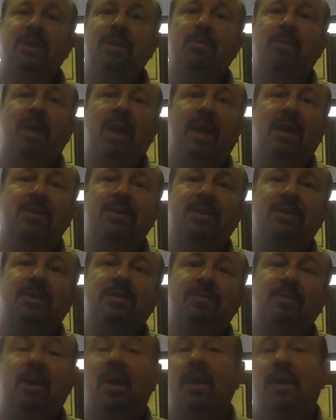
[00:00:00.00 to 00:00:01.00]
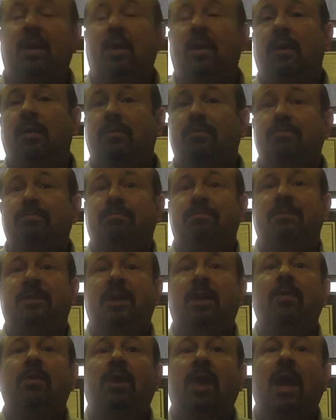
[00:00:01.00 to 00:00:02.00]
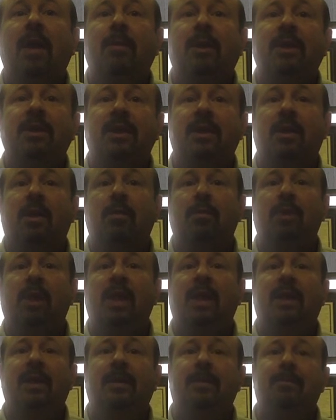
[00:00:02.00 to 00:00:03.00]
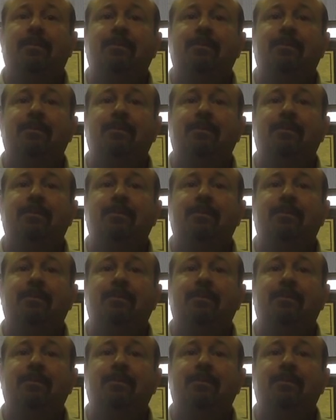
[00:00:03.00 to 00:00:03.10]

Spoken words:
impacts on our climate and our planet.